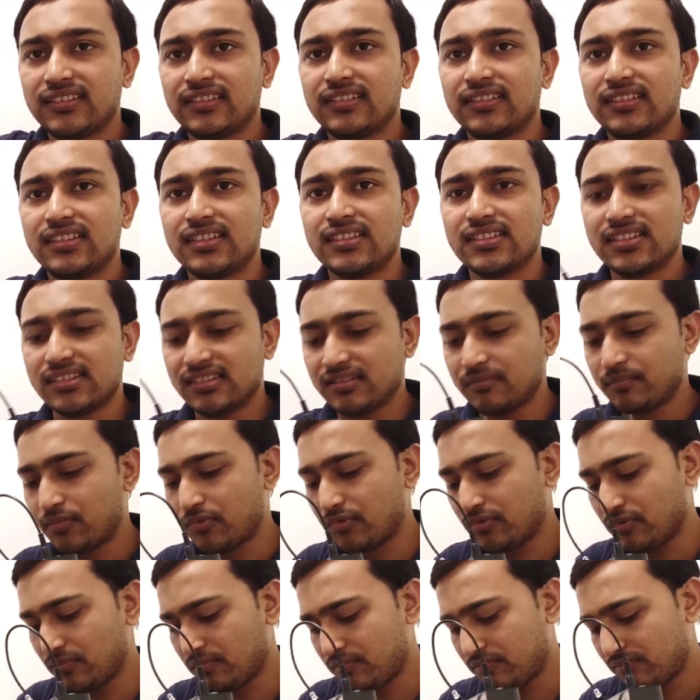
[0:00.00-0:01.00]
This is a
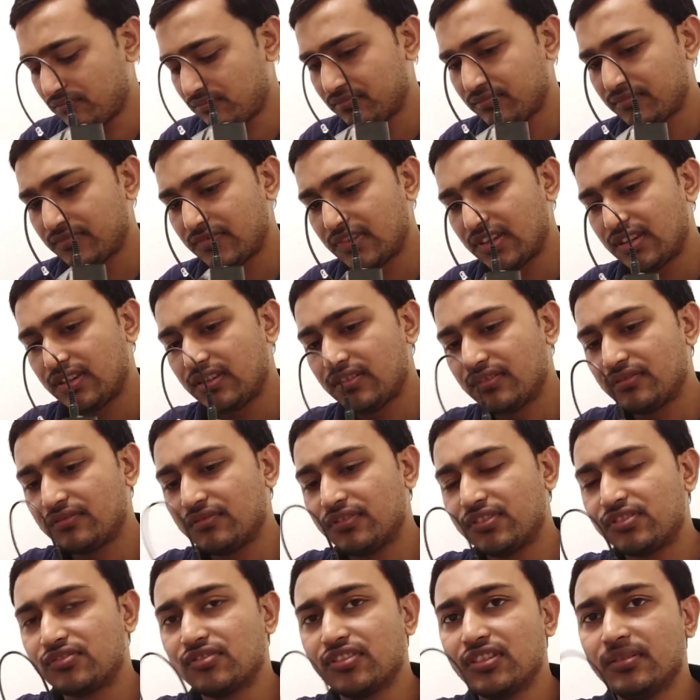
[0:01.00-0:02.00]
probe
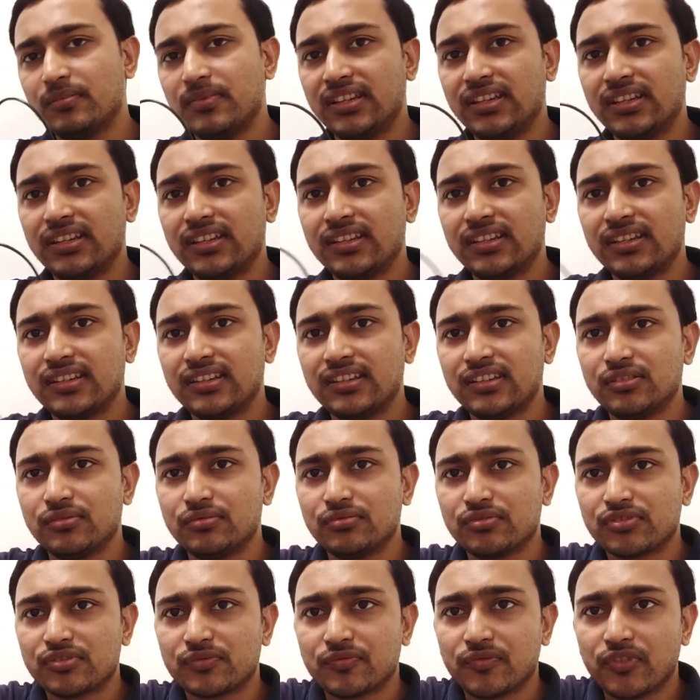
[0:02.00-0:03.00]
which will be
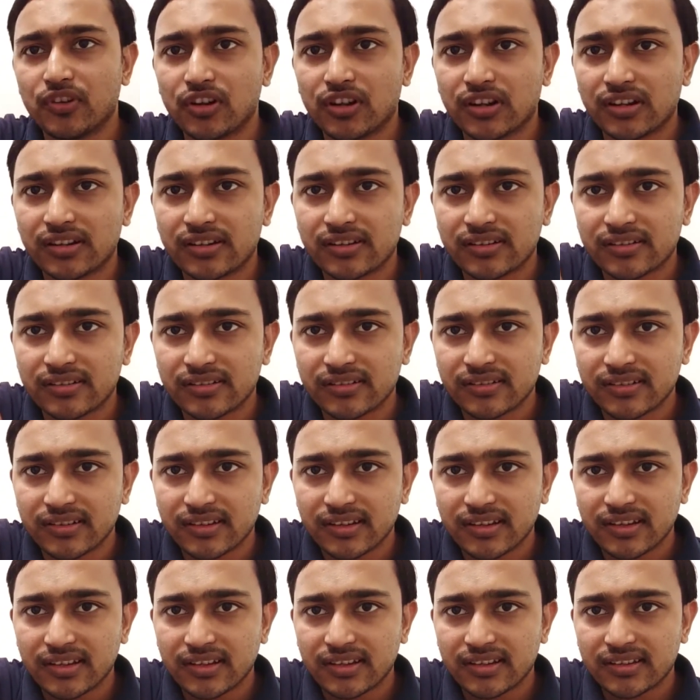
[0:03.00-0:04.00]
used for
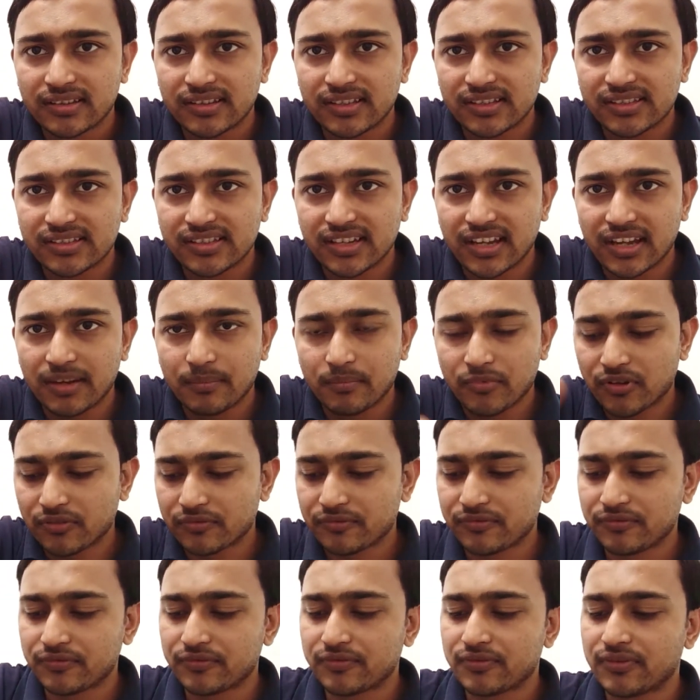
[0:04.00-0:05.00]
this type of
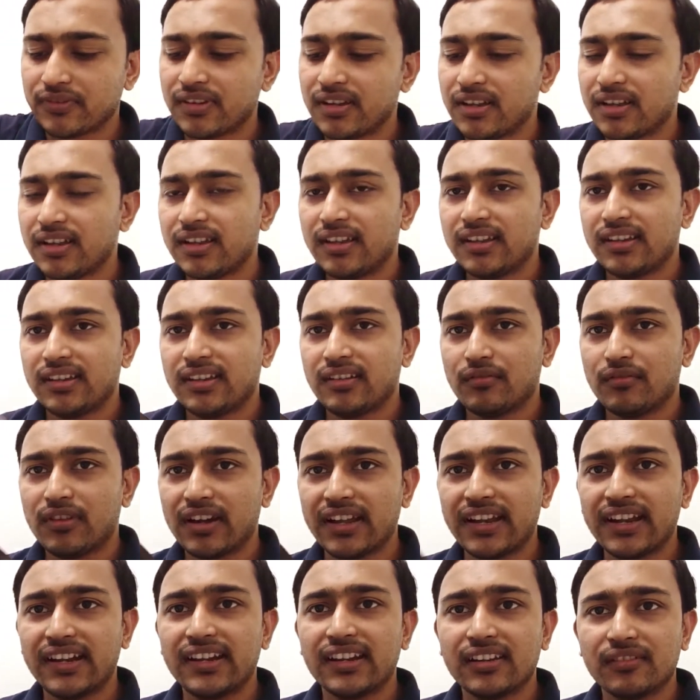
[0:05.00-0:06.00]

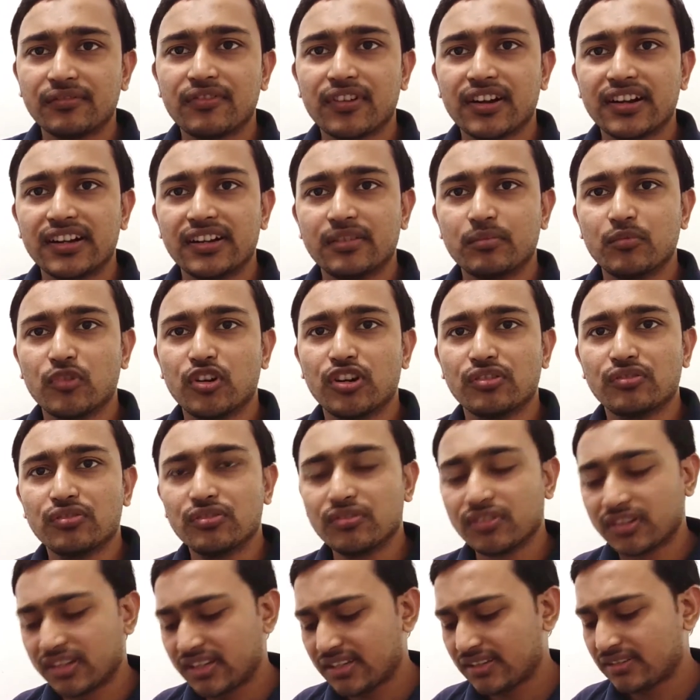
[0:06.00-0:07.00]
wired infrared module.
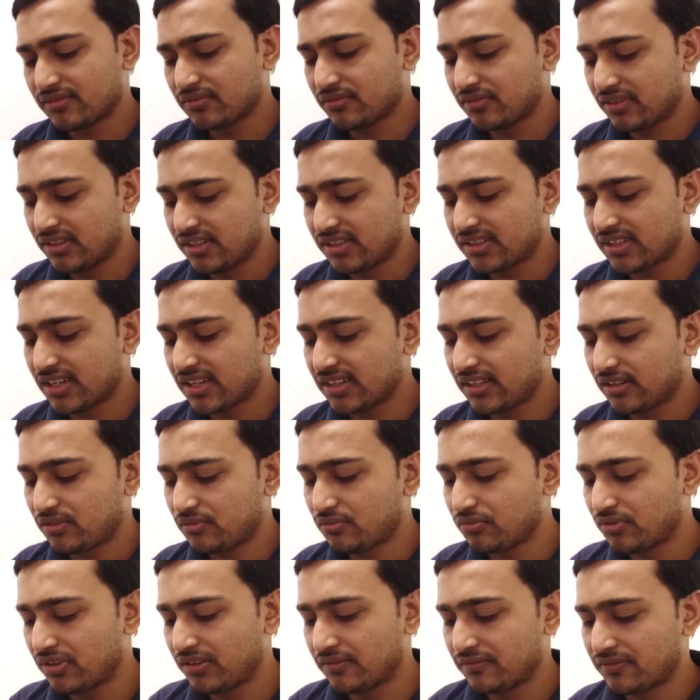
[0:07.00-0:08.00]
Okay, so these are the
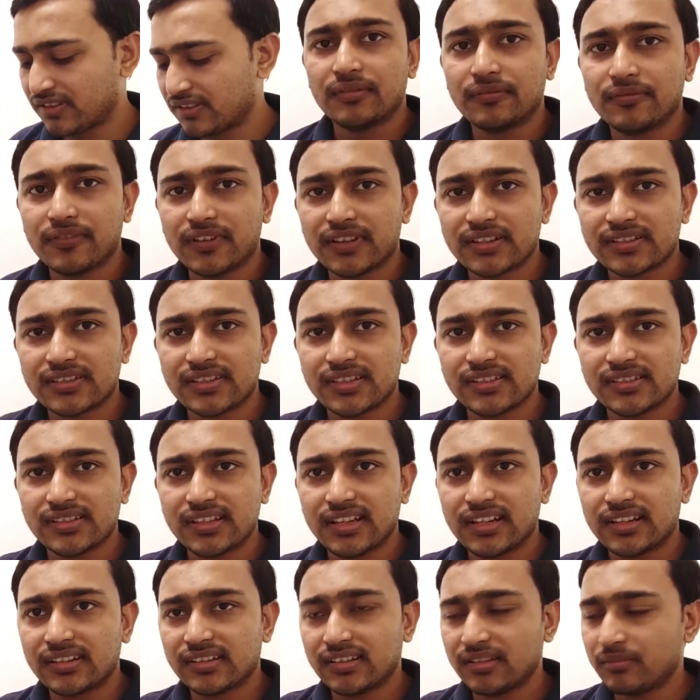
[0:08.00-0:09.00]
two different. The first is
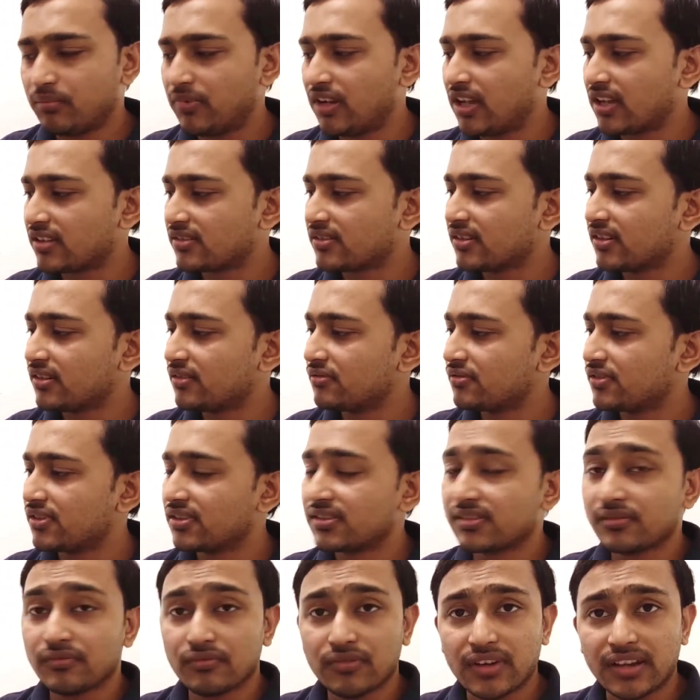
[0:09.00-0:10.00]
that the blaster uses
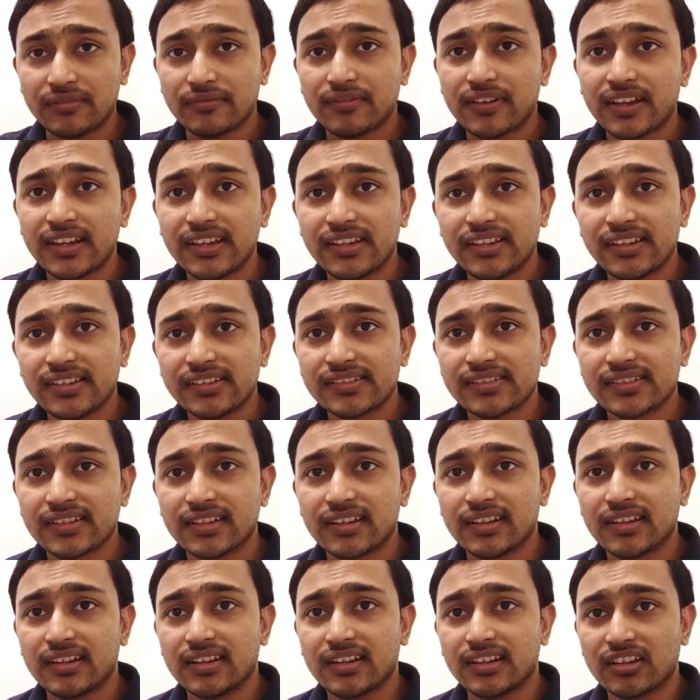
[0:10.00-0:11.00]
a Wi-Fi
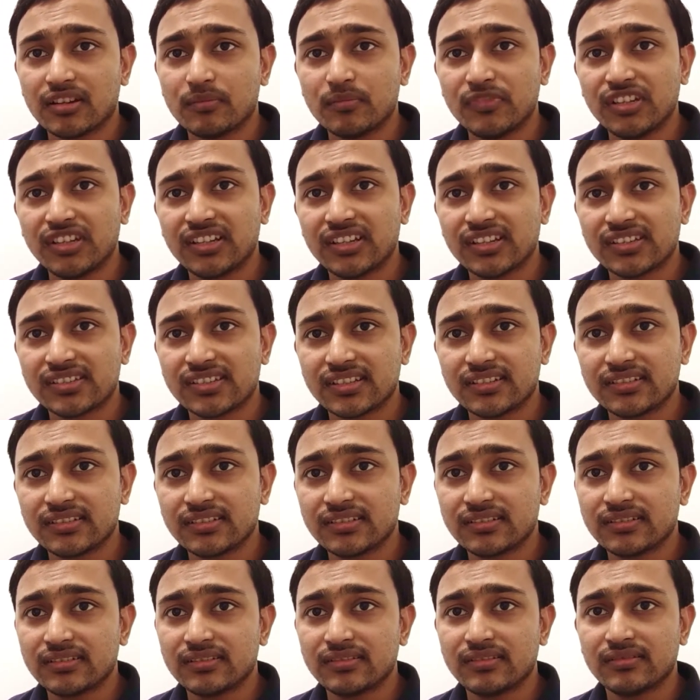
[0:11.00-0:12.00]

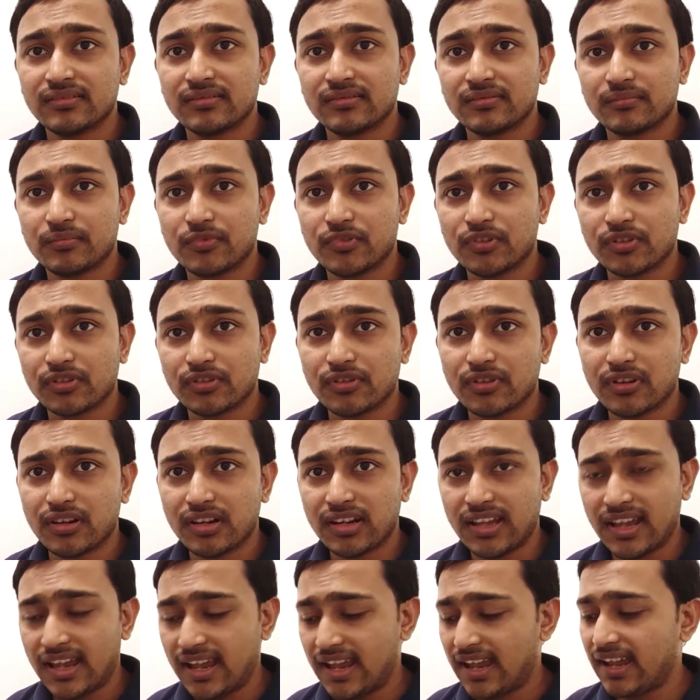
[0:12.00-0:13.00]
communication protocol,
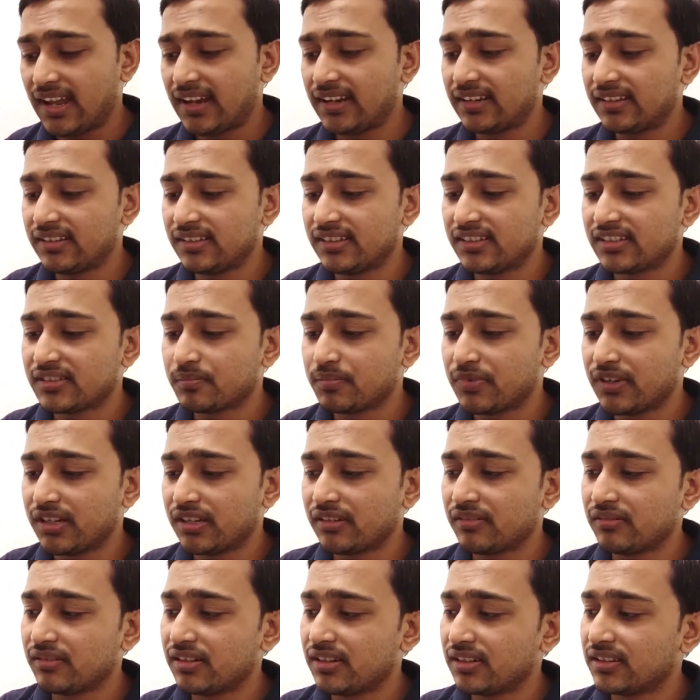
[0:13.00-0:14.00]
and this
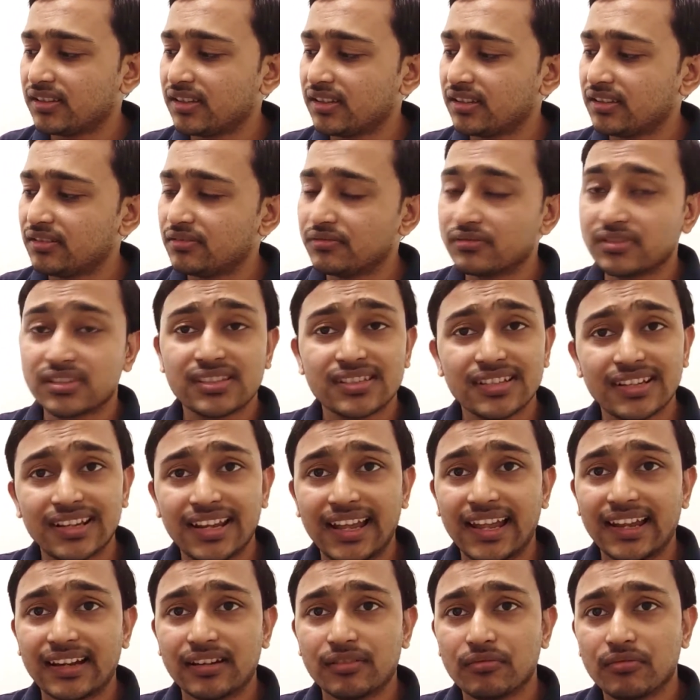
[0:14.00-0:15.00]
particular thing uses
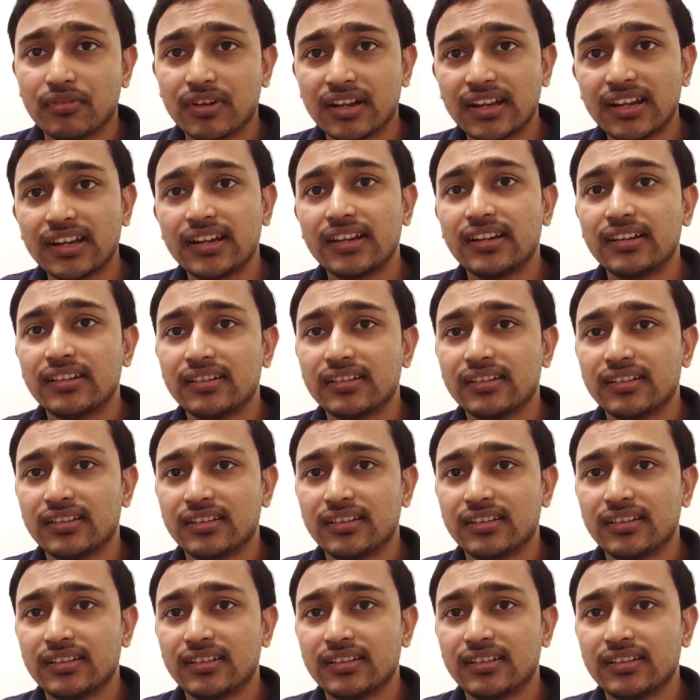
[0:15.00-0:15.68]
LAN, wired